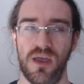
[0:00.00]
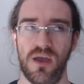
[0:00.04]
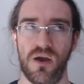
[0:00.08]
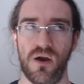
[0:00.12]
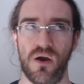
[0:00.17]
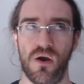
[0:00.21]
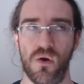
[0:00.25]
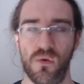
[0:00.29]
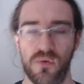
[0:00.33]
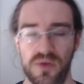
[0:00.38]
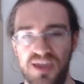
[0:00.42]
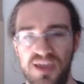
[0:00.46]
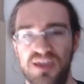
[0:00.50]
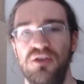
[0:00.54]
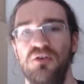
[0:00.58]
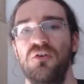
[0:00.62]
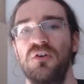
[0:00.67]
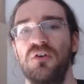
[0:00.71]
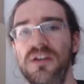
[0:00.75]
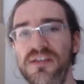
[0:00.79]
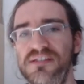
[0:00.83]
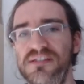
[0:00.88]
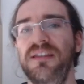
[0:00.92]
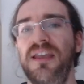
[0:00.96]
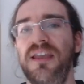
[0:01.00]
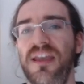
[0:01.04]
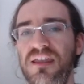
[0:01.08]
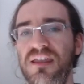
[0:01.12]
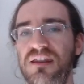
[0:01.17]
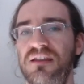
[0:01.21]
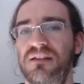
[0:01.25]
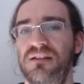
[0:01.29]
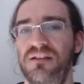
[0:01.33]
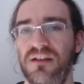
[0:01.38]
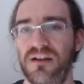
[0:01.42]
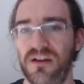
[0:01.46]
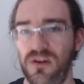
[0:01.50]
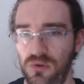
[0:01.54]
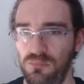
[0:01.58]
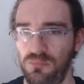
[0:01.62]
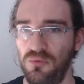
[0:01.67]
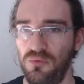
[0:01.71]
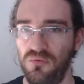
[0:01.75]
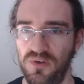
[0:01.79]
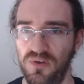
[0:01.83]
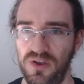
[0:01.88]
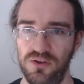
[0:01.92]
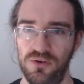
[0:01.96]
Okay, your least hated cloud
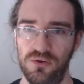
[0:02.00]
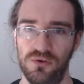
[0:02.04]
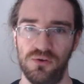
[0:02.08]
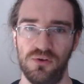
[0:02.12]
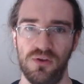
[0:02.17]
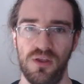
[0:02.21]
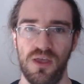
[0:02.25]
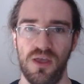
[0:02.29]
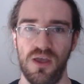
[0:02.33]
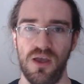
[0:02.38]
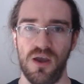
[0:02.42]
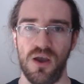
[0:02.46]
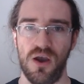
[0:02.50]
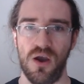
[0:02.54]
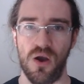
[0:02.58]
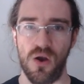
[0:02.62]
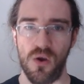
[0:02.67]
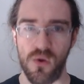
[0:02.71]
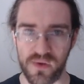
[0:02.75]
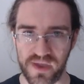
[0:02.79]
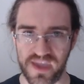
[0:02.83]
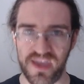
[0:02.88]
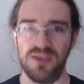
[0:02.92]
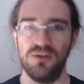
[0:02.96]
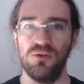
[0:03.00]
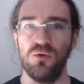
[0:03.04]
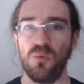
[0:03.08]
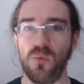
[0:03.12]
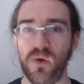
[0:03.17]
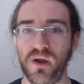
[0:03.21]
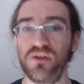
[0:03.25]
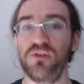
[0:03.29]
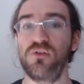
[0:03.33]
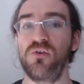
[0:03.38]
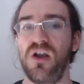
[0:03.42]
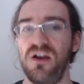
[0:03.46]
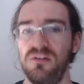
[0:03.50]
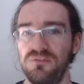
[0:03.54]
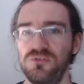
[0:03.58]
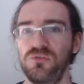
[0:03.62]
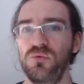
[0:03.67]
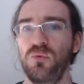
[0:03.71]
provider. Okay, the one you have to